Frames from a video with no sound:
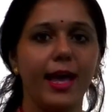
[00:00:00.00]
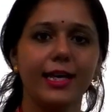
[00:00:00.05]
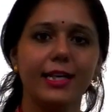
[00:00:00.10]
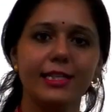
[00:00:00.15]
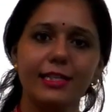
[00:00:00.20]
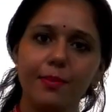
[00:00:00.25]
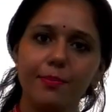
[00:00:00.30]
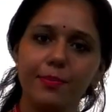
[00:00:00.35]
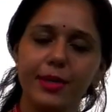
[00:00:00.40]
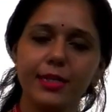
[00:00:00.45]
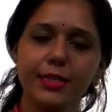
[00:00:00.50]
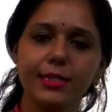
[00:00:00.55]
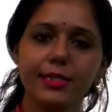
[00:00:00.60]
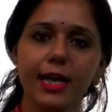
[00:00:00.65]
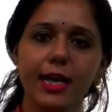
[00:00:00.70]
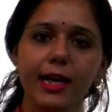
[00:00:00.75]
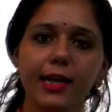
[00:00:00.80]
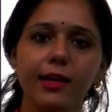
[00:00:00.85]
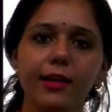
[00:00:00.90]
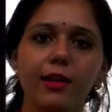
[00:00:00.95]
Acceptance
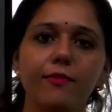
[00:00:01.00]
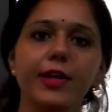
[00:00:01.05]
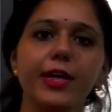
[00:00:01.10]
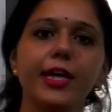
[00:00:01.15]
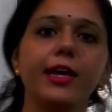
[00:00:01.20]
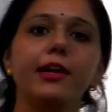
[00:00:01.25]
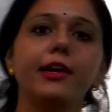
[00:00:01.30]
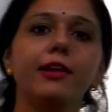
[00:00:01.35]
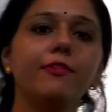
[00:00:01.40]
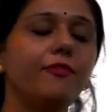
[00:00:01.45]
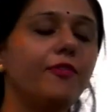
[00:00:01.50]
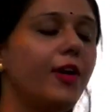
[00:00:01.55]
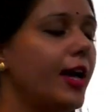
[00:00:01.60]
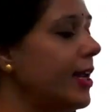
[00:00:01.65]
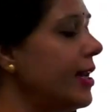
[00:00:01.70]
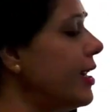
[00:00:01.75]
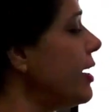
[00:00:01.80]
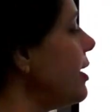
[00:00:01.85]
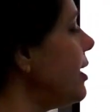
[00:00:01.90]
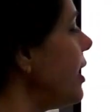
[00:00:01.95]
angle, we can
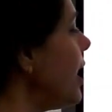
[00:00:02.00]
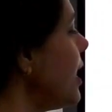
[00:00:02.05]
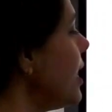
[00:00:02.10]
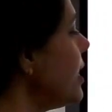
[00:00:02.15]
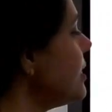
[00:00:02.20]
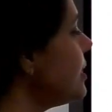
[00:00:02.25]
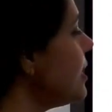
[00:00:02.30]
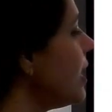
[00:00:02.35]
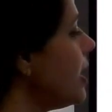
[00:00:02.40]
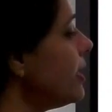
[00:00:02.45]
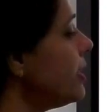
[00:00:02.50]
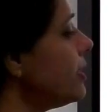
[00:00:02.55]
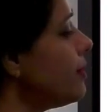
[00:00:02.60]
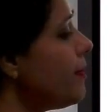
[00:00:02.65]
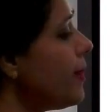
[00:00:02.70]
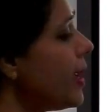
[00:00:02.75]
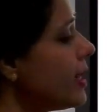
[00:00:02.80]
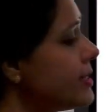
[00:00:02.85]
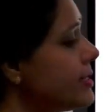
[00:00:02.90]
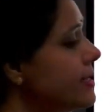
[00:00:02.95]
define it as the
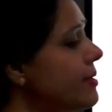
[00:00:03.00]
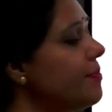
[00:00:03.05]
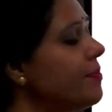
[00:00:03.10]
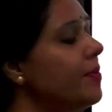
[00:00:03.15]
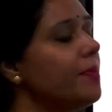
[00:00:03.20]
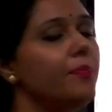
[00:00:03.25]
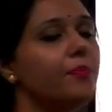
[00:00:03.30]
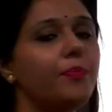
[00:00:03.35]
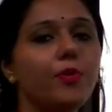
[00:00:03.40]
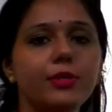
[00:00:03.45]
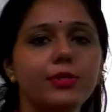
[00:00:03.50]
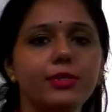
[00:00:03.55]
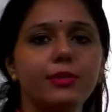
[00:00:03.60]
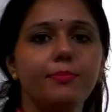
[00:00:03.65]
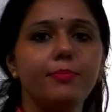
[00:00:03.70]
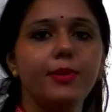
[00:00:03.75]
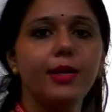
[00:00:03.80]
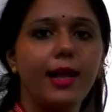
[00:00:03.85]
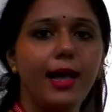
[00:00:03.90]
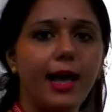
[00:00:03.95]
maximum
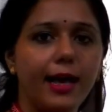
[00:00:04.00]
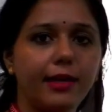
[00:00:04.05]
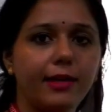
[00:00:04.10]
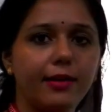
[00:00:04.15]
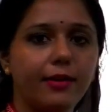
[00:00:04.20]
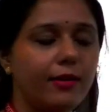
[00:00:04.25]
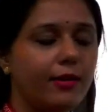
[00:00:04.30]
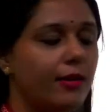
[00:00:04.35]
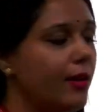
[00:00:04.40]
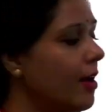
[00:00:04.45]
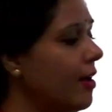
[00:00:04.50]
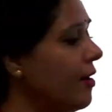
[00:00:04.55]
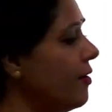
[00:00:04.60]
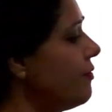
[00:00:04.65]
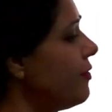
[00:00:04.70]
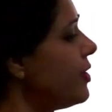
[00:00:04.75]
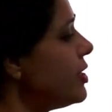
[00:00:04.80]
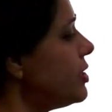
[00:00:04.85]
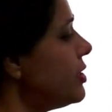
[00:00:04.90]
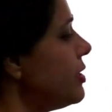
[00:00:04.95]
possible angle
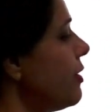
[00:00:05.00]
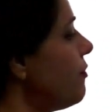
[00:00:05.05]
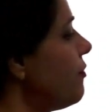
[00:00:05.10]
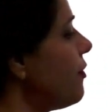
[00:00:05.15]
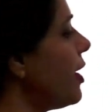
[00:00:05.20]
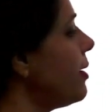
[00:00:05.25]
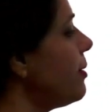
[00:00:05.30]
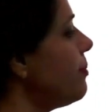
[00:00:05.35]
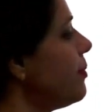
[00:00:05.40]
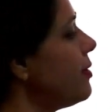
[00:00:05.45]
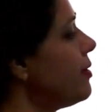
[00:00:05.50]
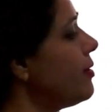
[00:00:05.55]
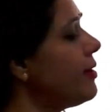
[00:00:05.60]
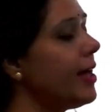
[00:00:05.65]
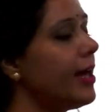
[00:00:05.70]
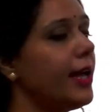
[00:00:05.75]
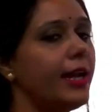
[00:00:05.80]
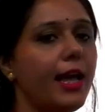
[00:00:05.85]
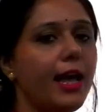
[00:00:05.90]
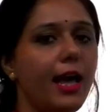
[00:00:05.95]
which the fiber
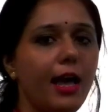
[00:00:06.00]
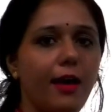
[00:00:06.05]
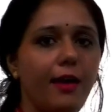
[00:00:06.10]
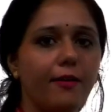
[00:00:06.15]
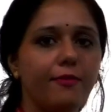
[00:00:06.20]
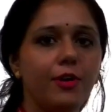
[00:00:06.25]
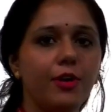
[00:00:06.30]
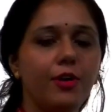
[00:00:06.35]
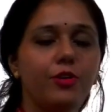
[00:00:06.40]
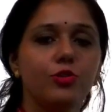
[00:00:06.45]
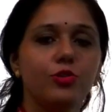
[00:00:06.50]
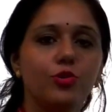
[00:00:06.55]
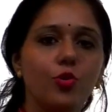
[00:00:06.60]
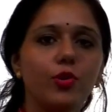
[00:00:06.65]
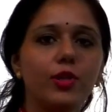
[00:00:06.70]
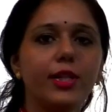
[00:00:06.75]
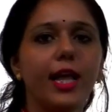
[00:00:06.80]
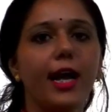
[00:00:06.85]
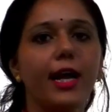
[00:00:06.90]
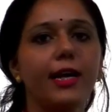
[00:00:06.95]
can have
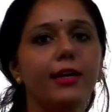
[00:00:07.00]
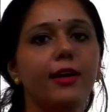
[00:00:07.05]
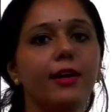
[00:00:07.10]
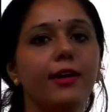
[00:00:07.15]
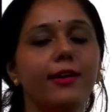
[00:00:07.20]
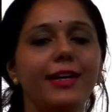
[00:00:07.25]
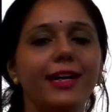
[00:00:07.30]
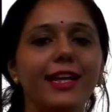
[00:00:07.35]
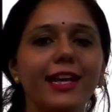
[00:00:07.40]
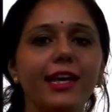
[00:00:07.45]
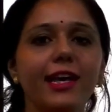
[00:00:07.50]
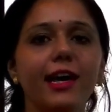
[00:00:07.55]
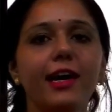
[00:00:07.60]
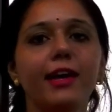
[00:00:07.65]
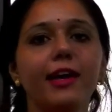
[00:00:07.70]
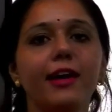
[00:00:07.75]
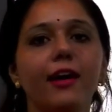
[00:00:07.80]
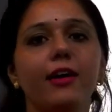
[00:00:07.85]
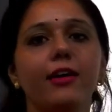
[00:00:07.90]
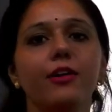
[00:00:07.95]
so that
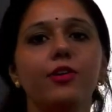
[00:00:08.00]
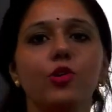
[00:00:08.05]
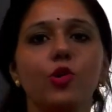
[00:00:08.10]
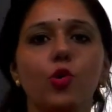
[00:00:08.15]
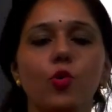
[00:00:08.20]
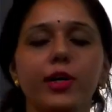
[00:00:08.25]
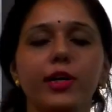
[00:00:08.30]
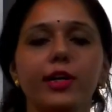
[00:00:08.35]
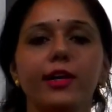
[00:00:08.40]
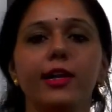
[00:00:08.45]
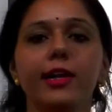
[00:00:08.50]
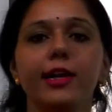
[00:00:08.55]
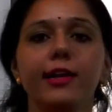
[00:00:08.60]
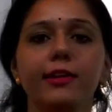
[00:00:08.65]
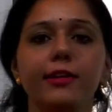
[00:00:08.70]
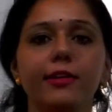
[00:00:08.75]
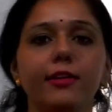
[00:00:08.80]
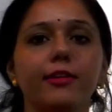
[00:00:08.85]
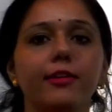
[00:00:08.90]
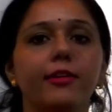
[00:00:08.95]
TIR, total
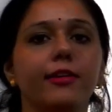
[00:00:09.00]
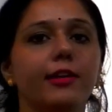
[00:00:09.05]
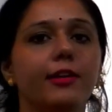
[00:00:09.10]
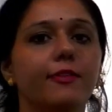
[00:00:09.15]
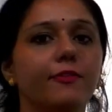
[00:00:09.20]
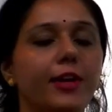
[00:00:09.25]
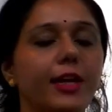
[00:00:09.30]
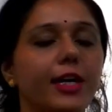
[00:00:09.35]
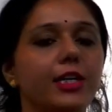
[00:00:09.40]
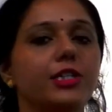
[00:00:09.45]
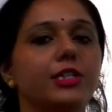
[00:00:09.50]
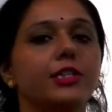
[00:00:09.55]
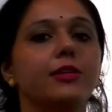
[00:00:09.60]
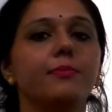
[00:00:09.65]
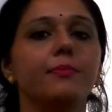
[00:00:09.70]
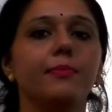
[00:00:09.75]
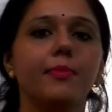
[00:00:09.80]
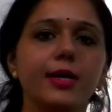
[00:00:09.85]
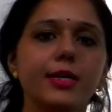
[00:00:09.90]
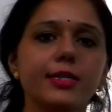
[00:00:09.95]
internal
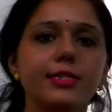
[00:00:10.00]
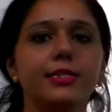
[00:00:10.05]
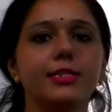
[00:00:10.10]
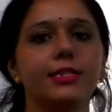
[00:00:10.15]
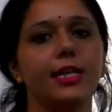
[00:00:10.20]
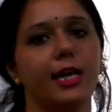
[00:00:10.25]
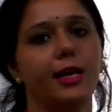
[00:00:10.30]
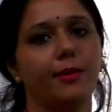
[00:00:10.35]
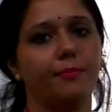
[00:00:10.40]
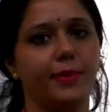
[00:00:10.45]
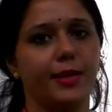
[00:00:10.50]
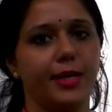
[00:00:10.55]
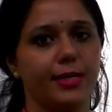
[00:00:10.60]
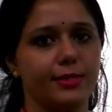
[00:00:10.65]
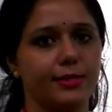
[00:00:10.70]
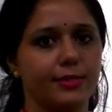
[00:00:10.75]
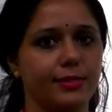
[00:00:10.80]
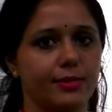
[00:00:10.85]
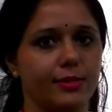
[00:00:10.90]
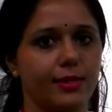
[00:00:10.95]
reflection, must take
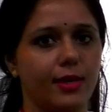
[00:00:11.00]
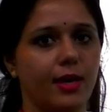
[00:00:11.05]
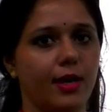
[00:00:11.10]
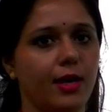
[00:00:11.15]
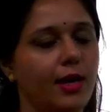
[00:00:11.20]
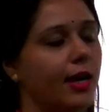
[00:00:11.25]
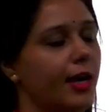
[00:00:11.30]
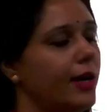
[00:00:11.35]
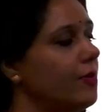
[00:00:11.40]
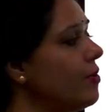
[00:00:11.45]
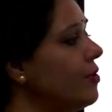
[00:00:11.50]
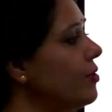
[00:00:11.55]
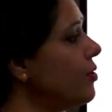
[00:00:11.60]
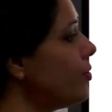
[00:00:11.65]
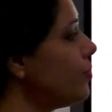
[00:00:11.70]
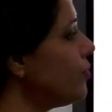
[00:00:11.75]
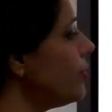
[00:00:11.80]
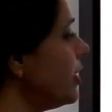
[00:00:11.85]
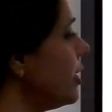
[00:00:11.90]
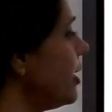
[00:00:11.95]
place. In
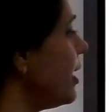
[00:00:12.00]
order to